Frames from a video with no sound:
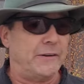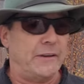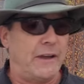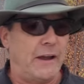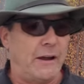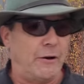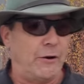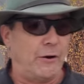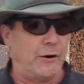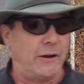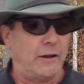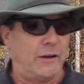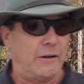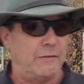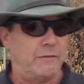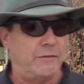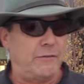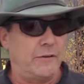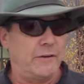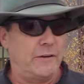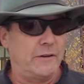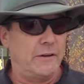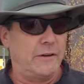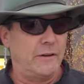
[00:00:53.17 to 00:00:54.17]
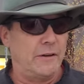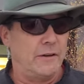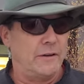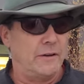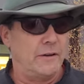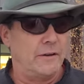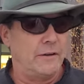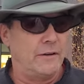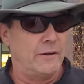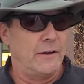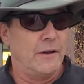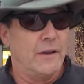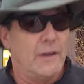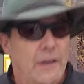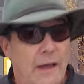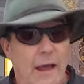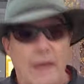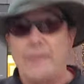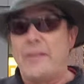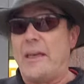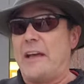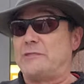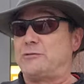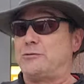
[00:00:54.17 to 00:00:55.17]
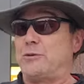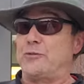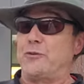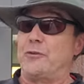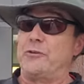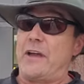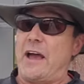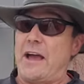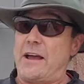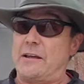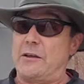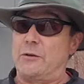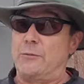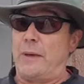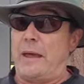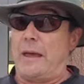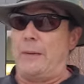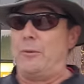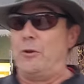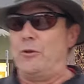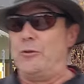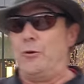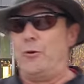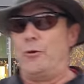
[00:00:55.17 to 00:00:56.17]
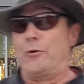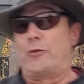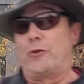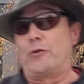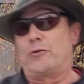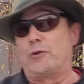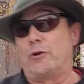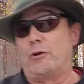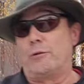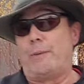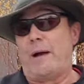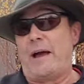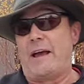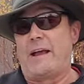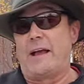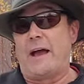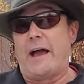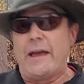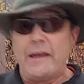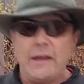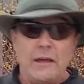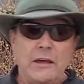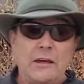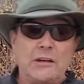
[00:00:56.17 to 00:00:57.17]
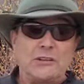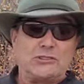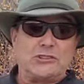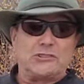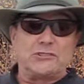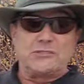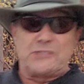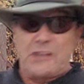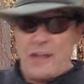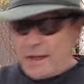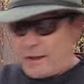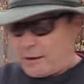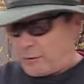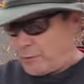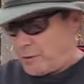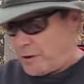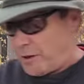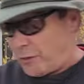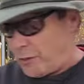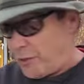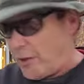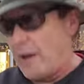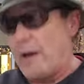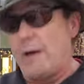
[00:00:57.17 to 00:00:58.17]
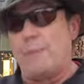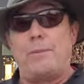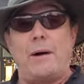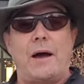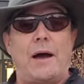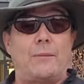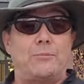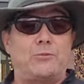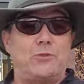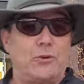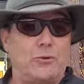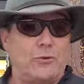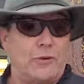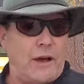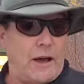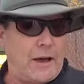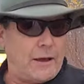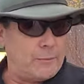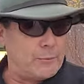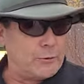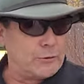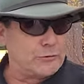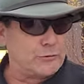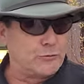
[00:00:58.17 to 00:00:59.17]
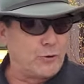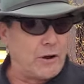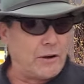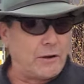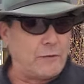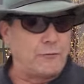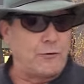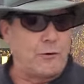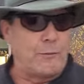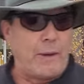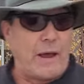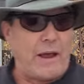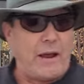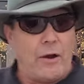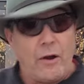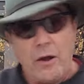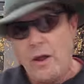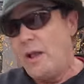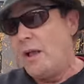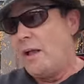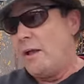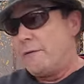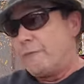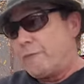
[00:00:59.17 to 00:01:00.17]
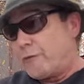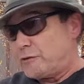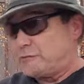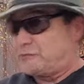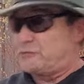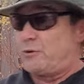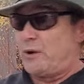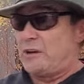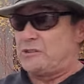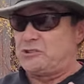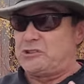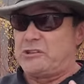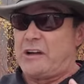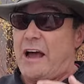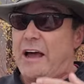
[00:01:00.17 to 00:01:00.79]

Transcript: narrative. And that's what they're not going to be able to do with the turbine guy. Just like with uh, Bob Thunheim, who's running for mayor. First question